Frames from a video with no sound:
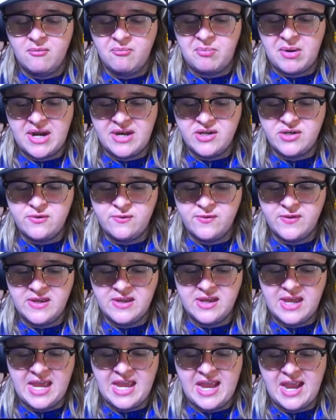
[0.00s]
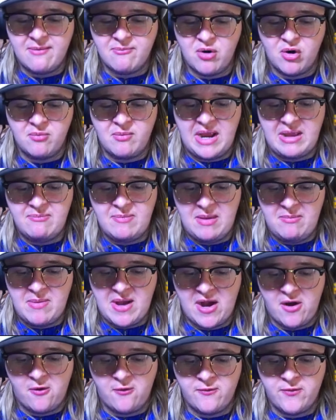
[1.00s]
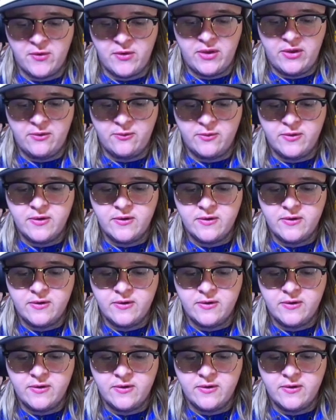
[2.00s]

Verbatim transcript: but I do think hammer might be better for you.